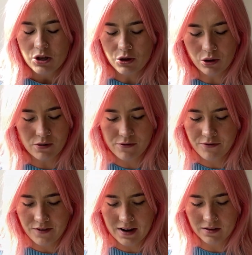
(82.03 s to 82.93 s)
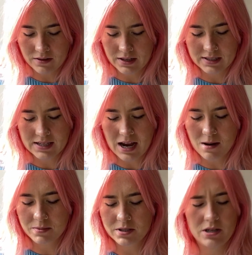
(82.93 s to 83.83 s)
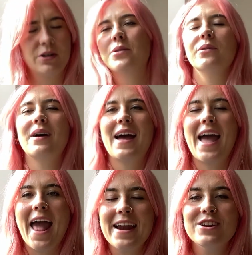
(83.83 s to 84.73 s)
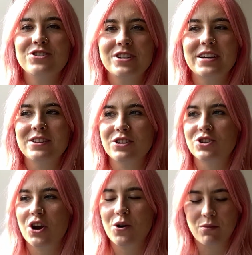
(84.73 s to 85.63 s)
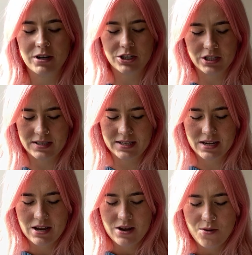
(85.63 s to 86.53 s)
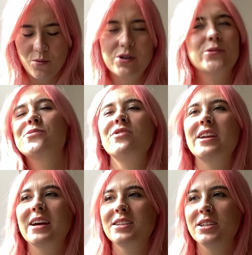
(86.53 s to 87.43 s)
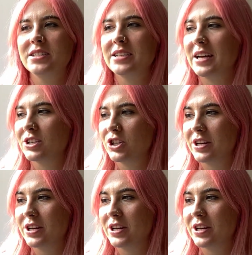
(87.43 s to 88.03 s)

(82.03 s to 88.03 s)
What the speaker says: You can feel this absolute energy at the show, which was really exciting actually.